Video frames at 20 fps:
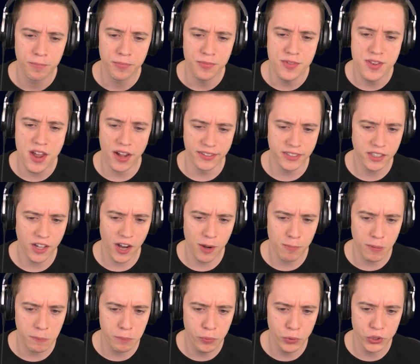not gonna
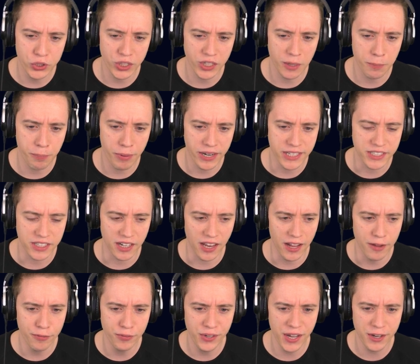be pushing the patch
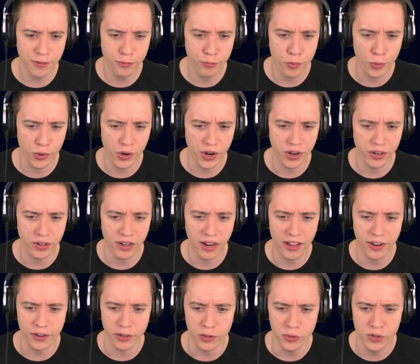live yet for another,
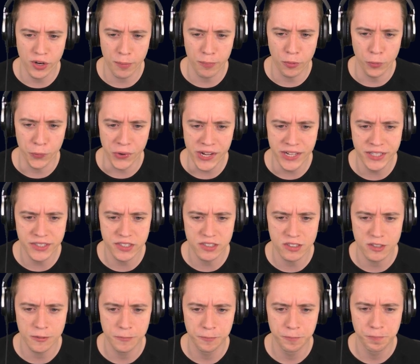I don't know, couple
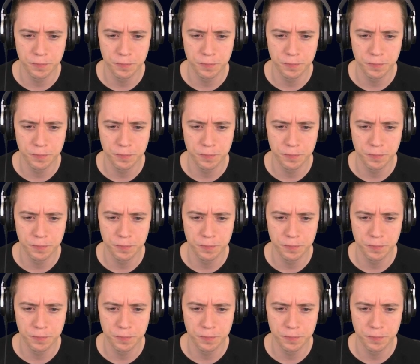weeks?